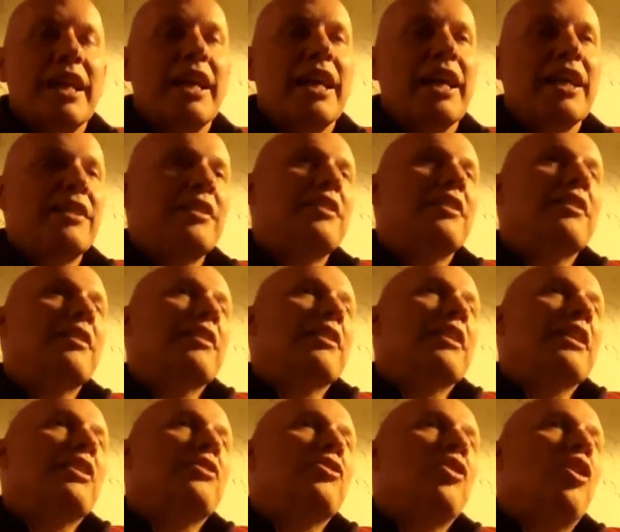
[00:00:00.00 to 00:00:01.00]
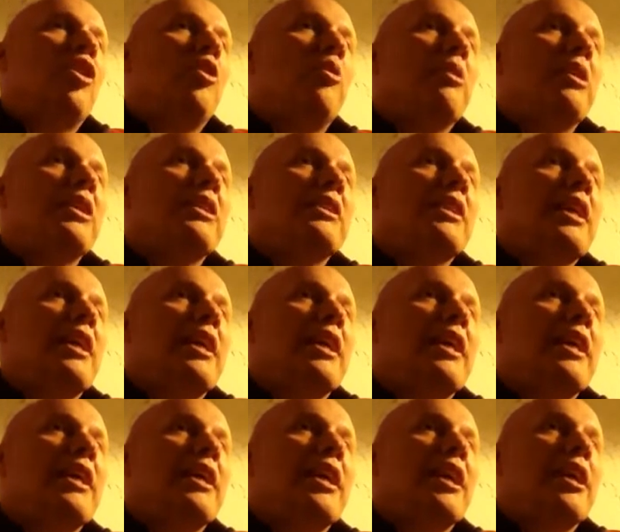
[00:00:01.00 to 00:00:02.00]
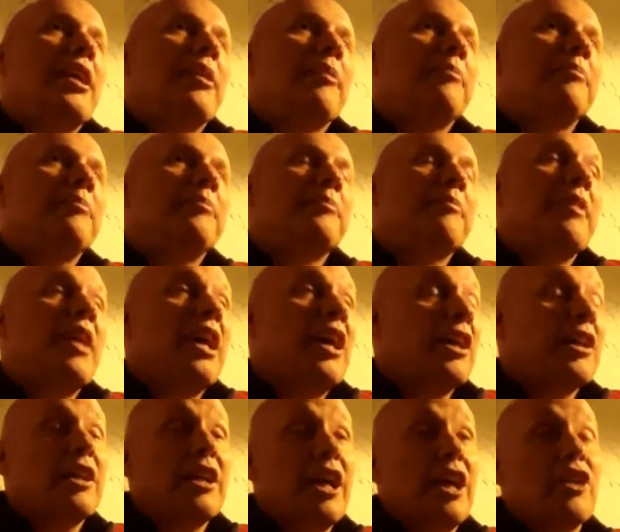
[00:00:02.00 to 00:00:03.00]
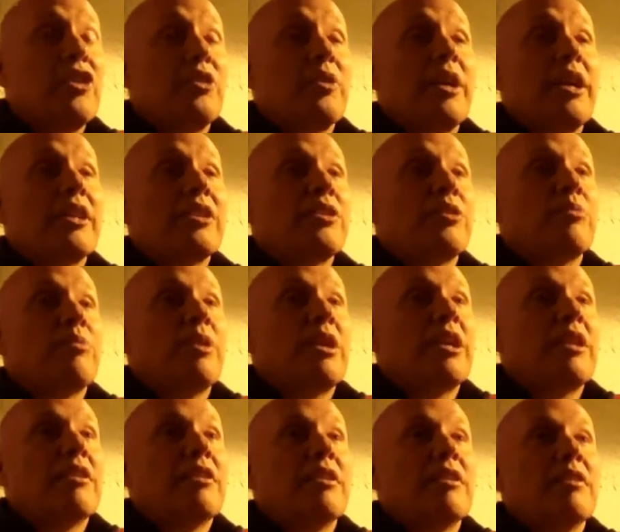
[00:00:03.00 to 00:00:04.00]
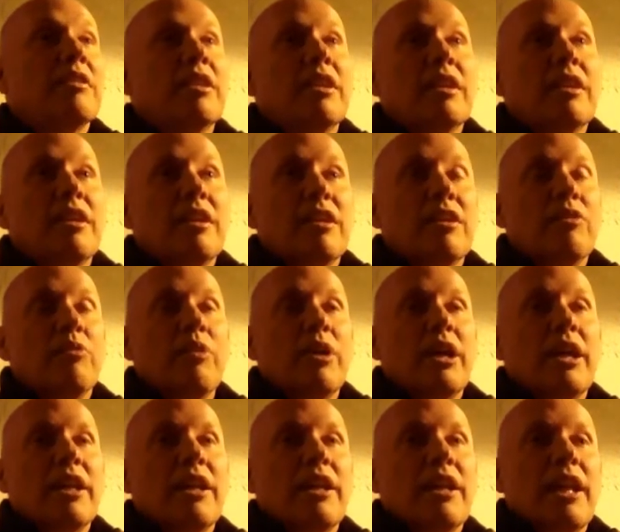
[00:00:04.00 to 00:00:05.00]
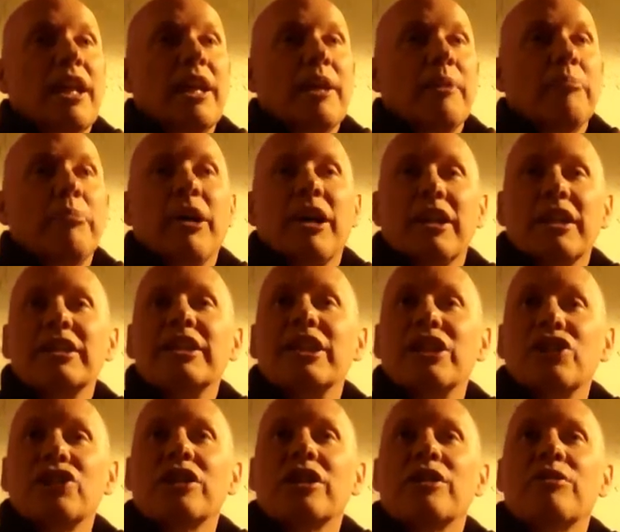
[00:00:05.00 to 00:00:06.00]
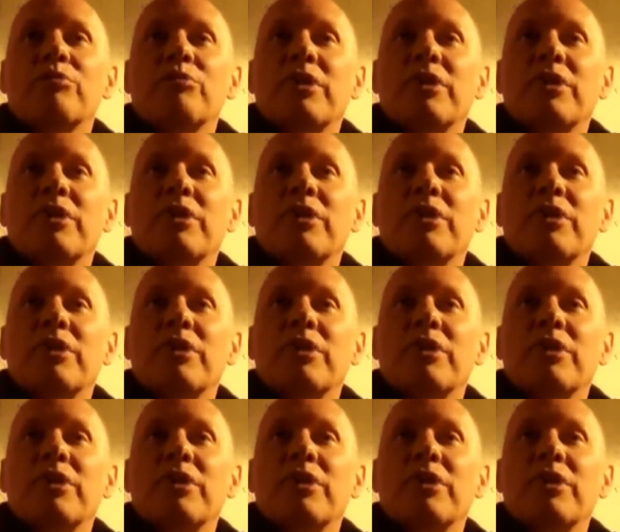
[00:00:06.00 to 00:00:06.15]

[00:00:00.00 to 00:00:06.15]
It's it's always a uh, a contrast when when a politician